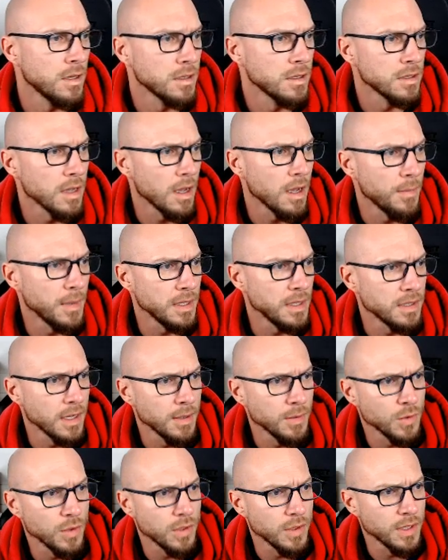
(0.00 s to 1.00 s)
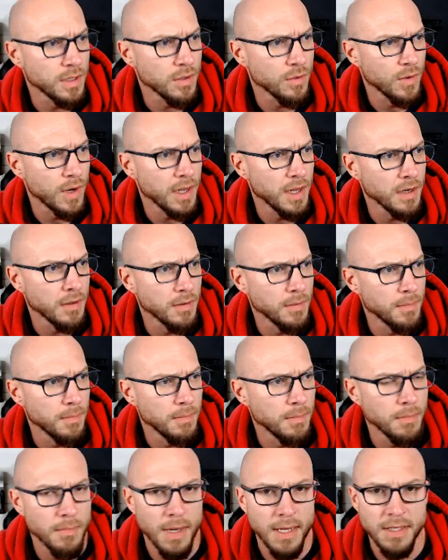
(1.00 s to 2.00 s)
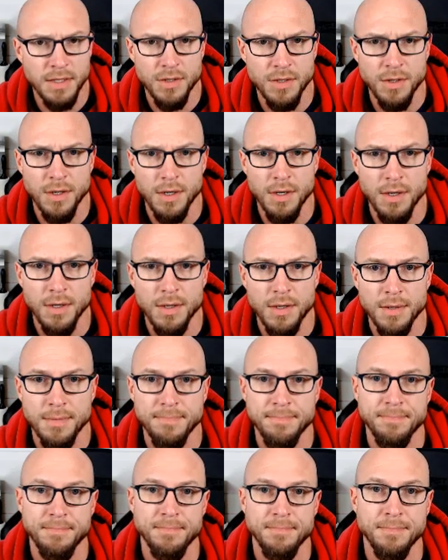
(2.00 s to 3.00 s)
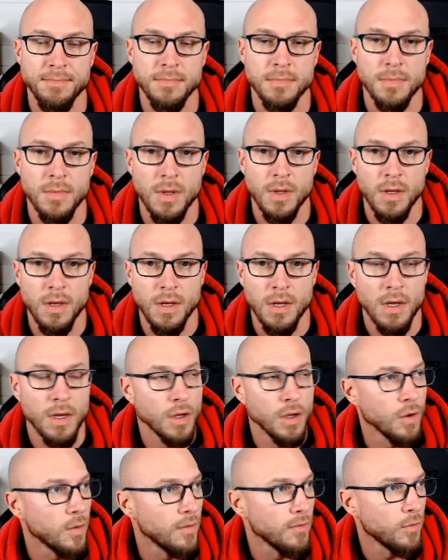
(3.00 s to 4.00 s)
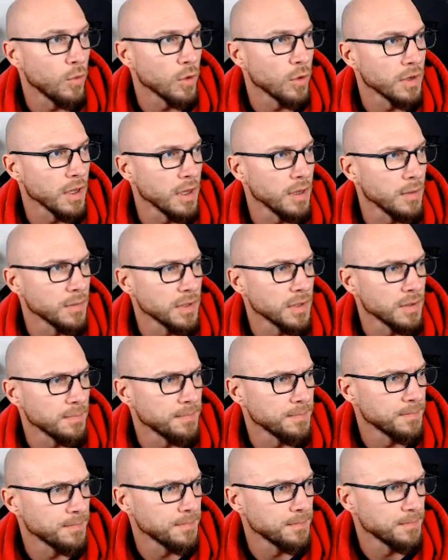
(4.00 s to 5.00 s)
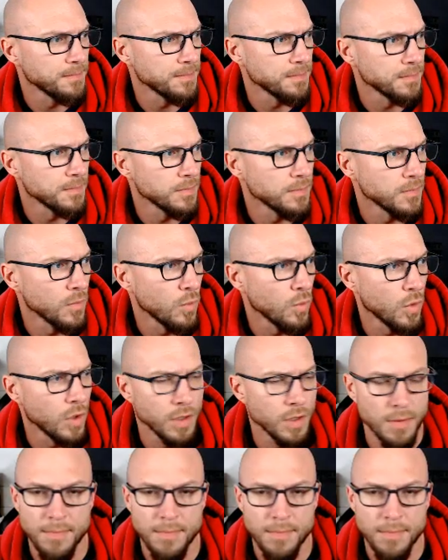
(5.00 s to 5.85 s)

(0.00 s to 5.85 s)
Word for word: how many times we'll hit the randomizer. One four times. One,